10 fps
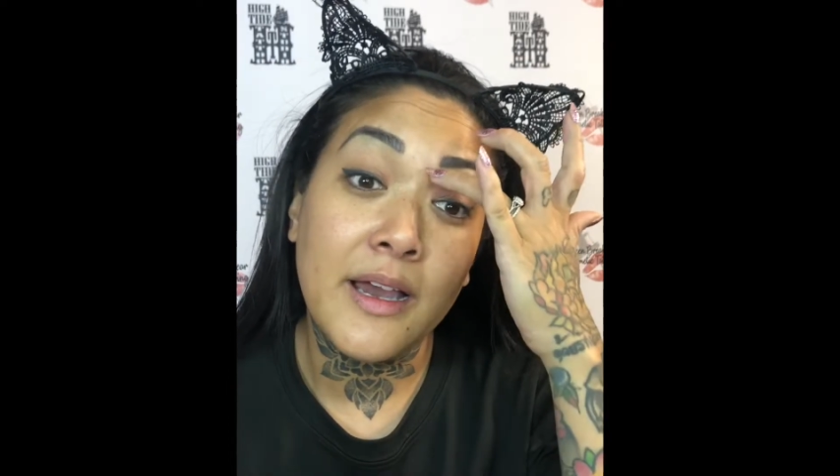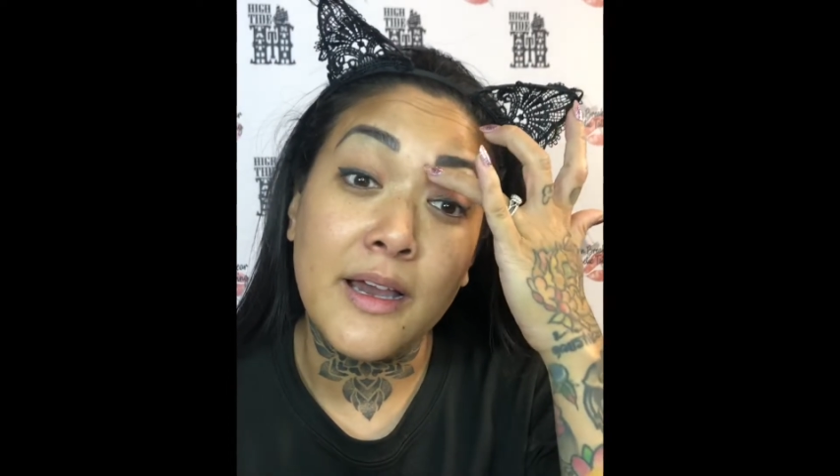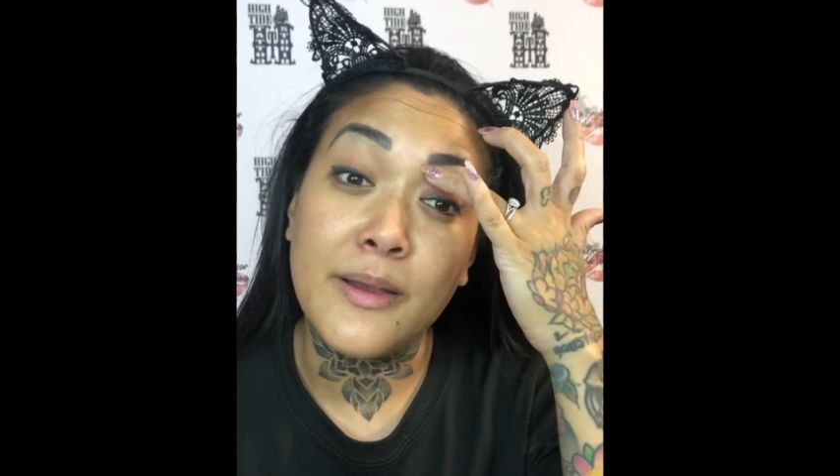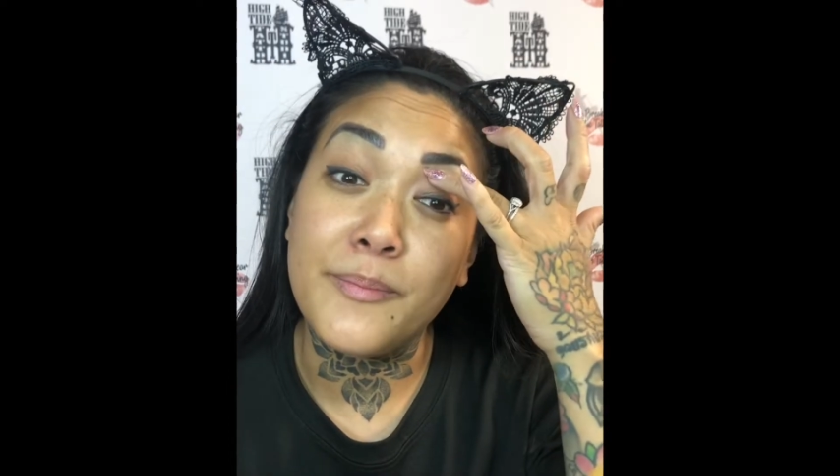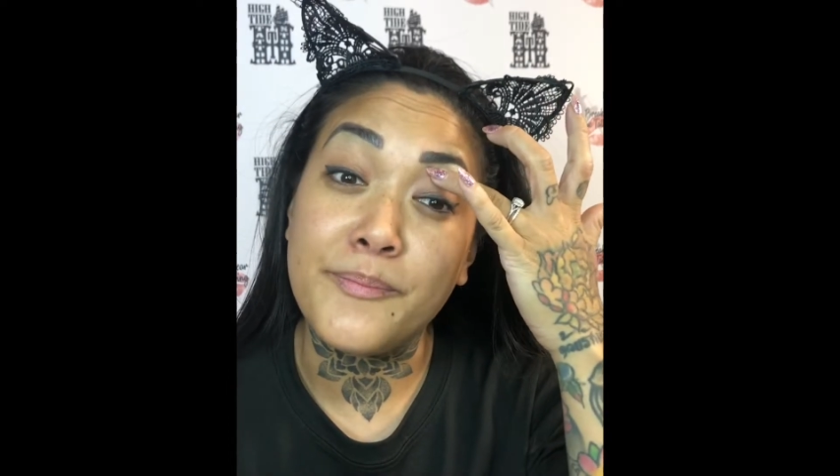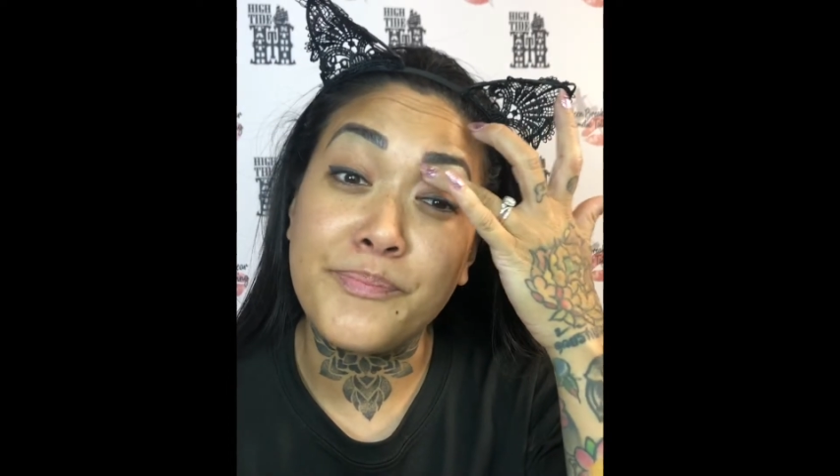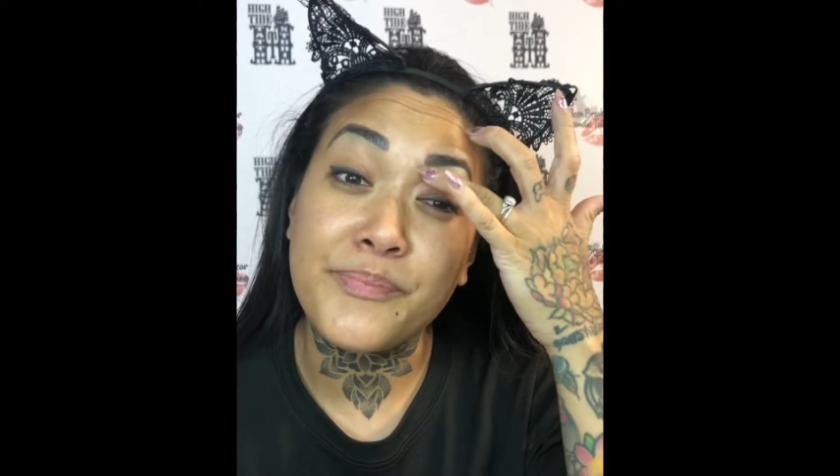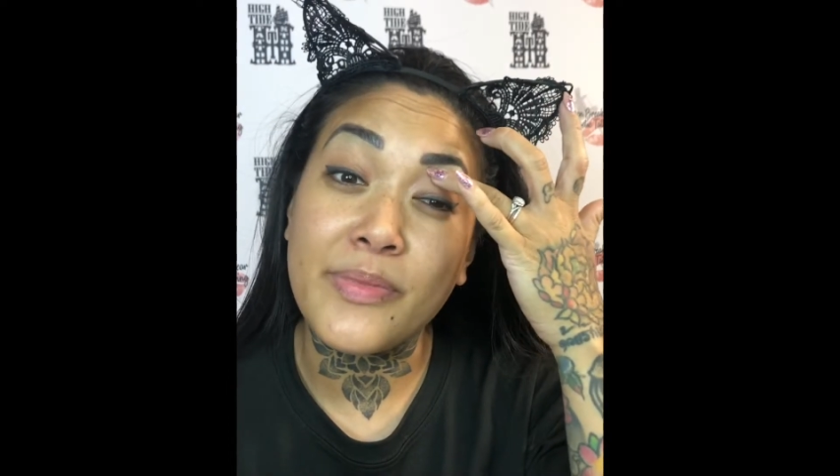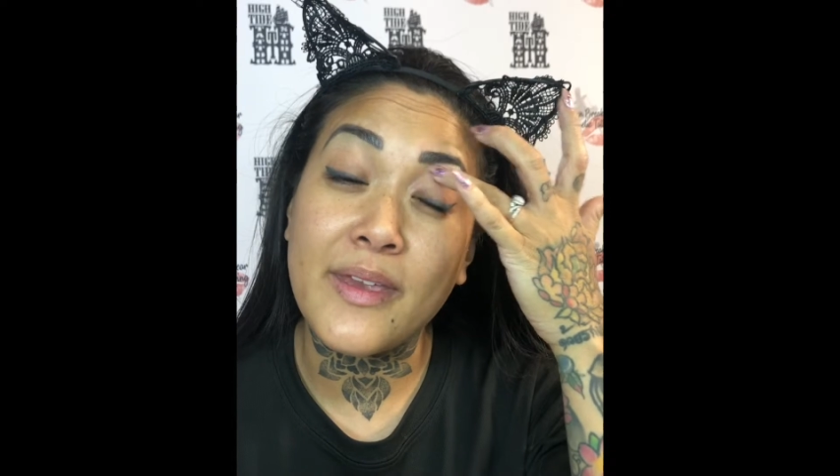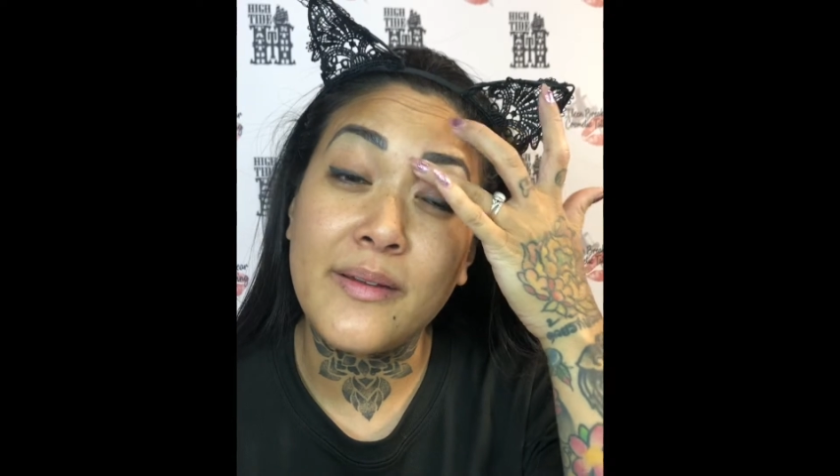
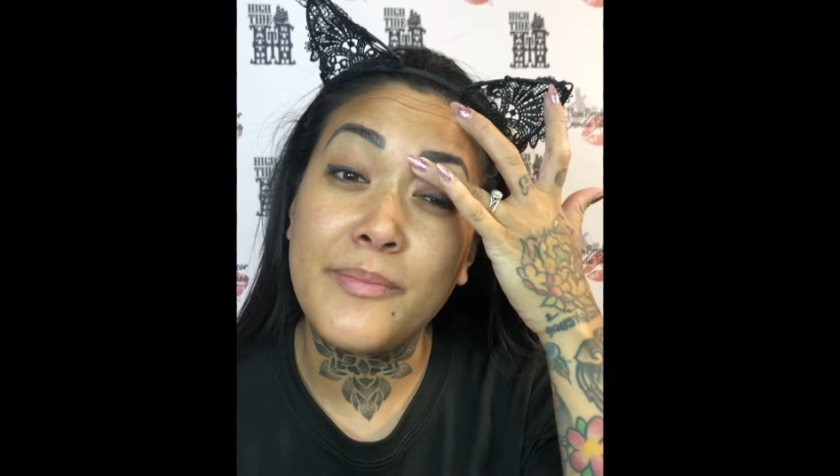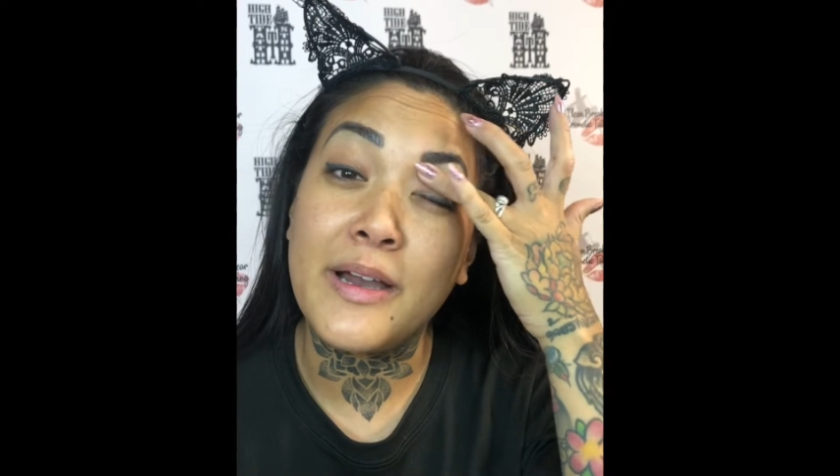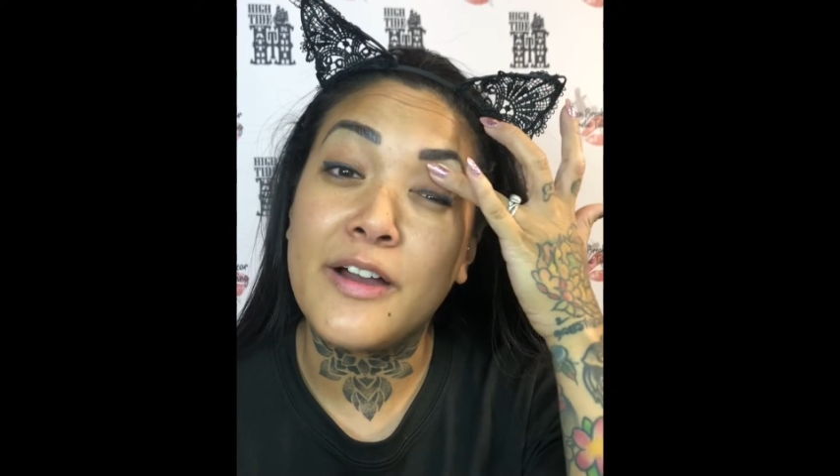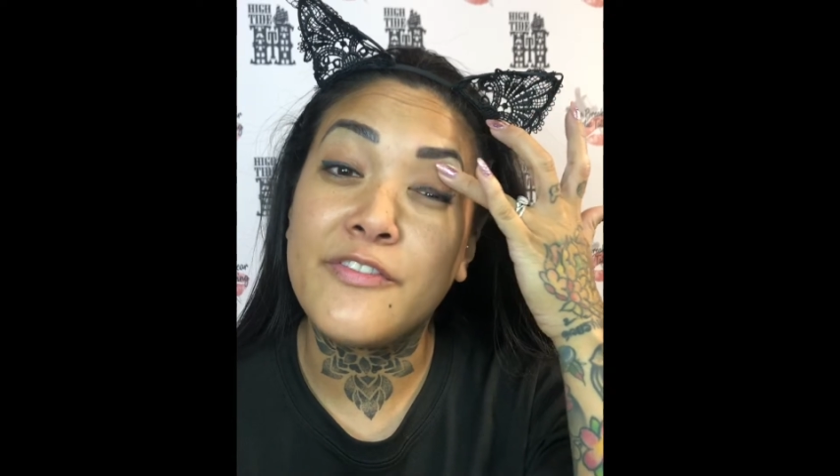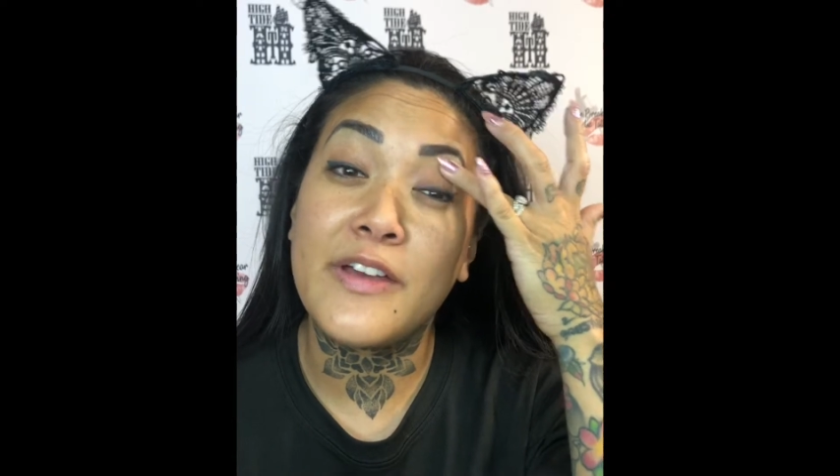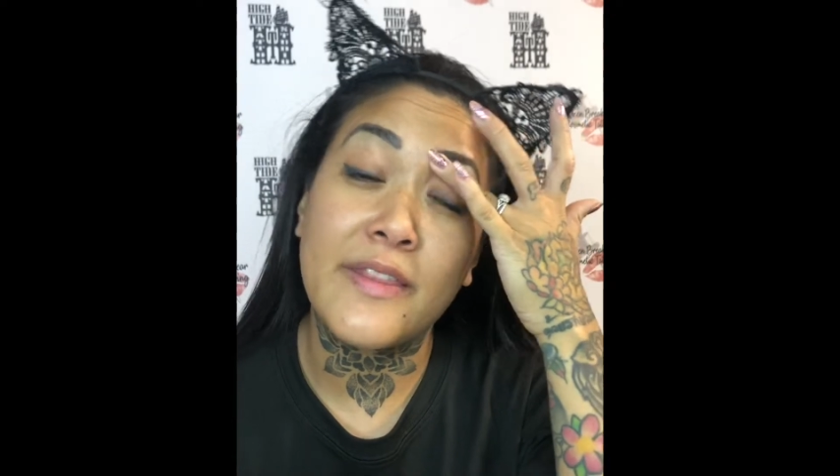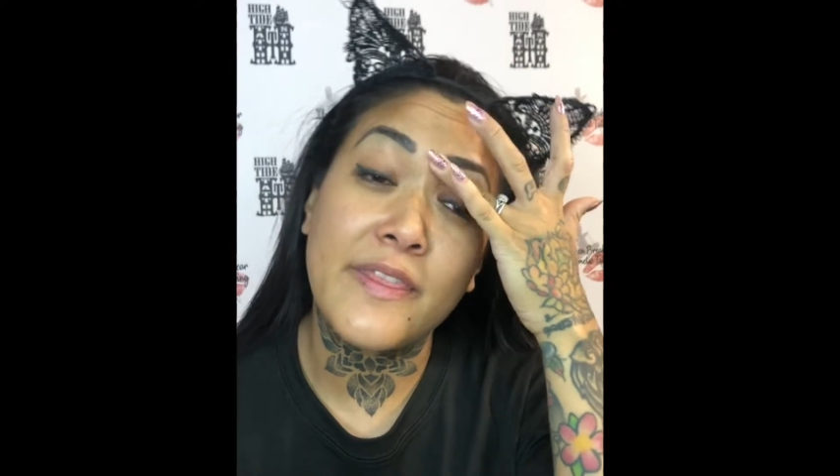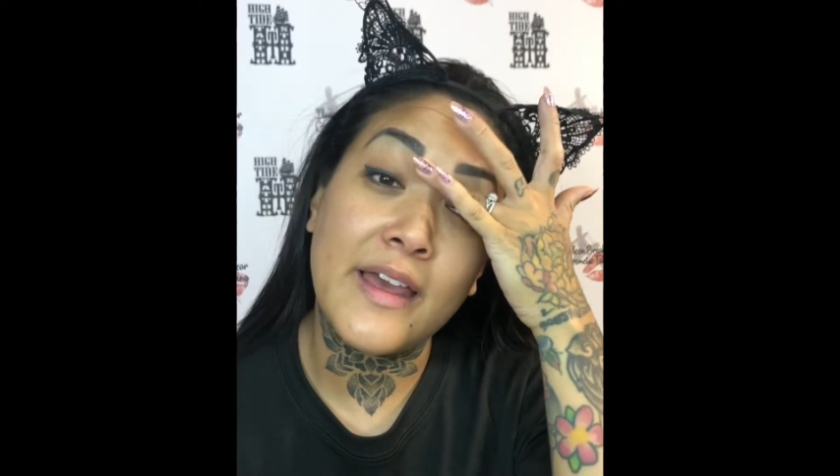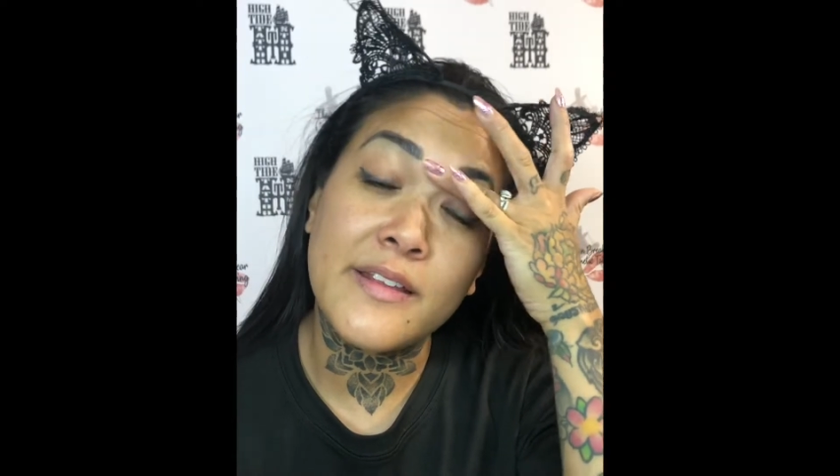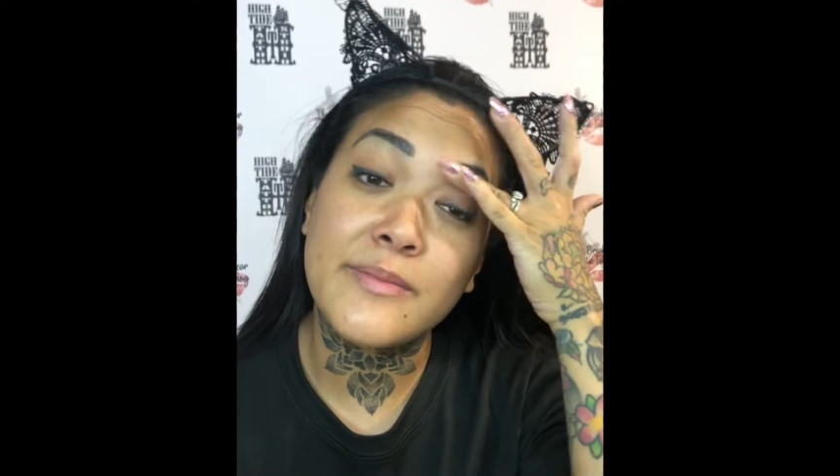but I think
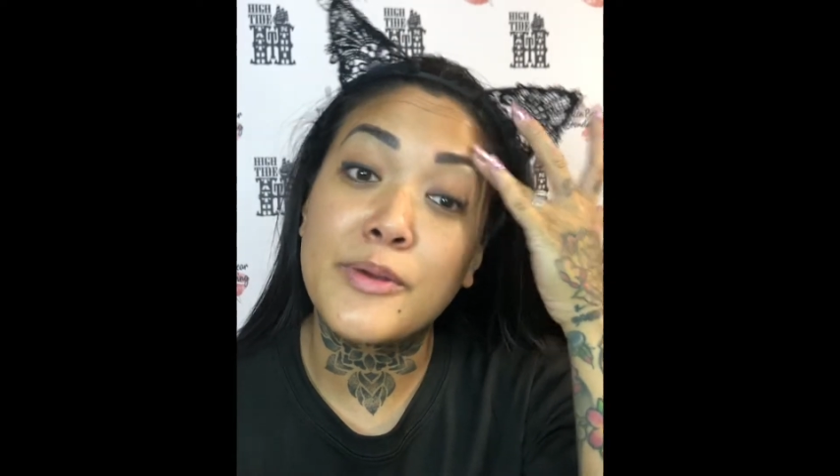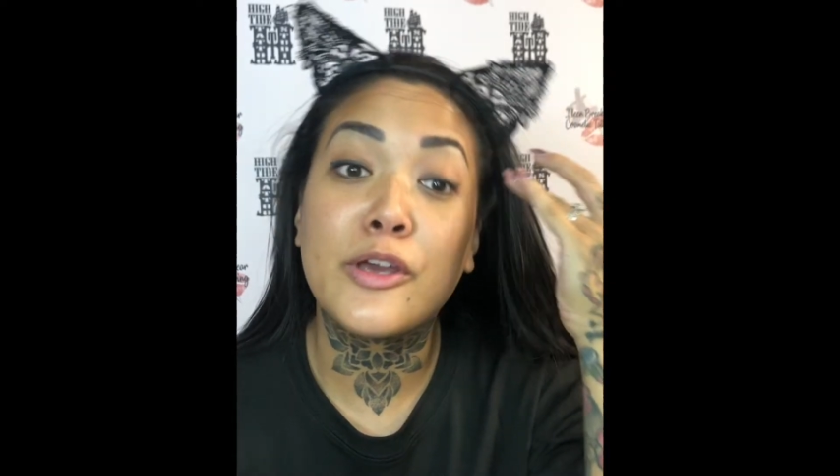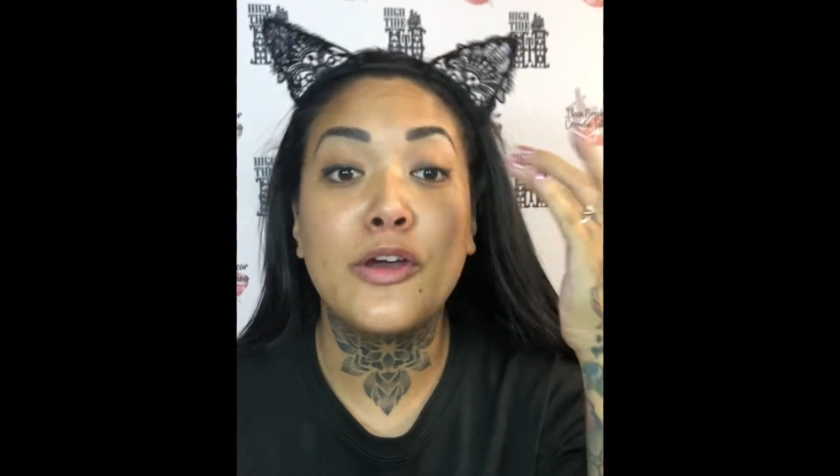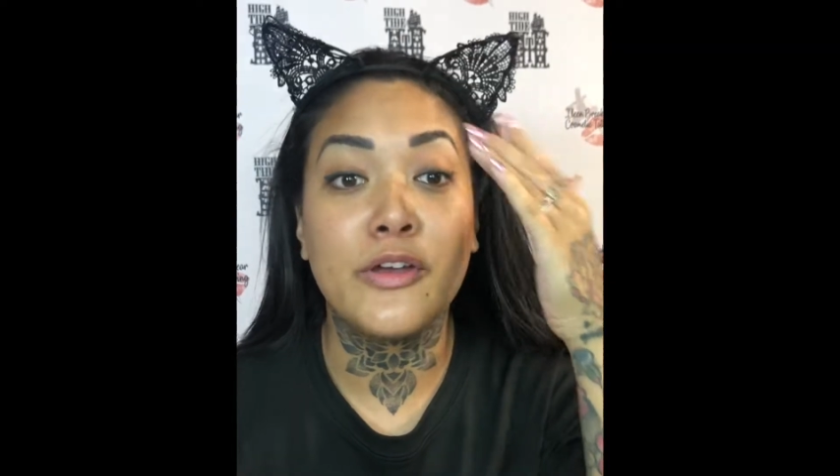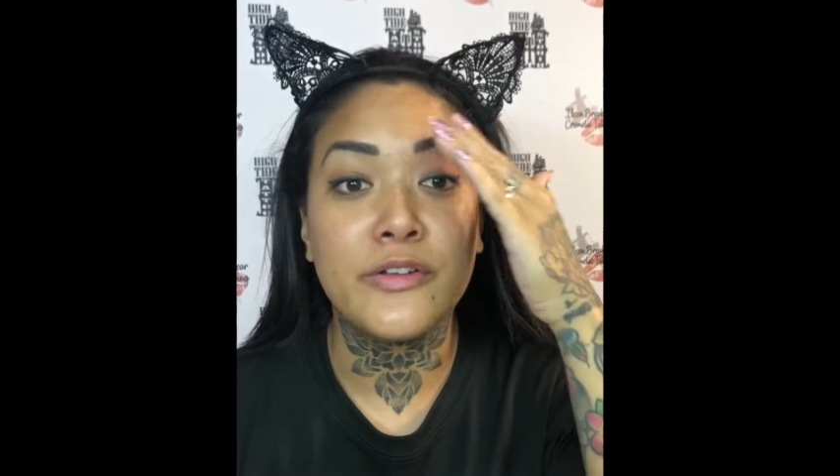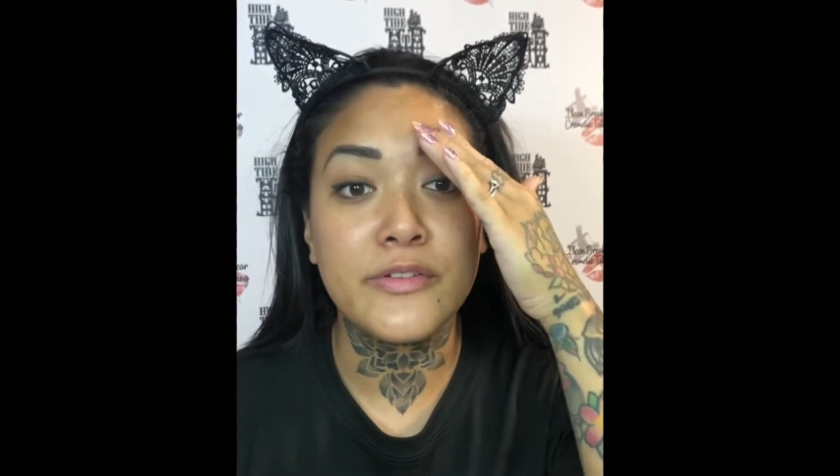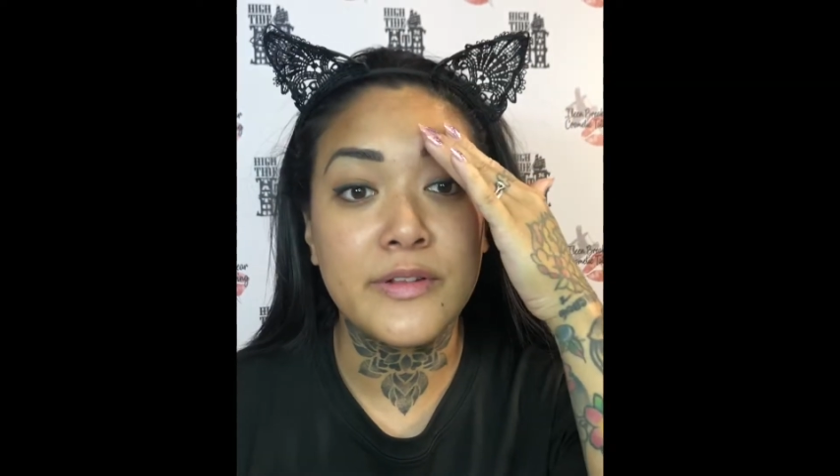that's because